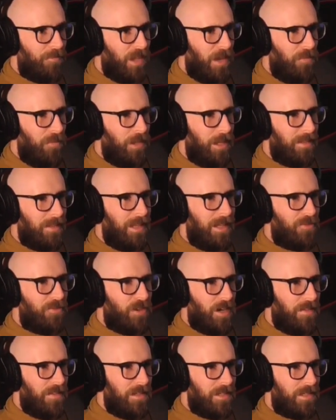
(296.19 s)
I feel like they'd
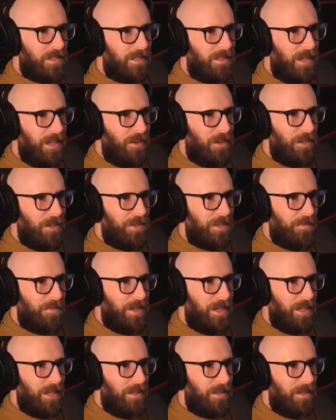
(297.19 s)
try this. They got loads of money.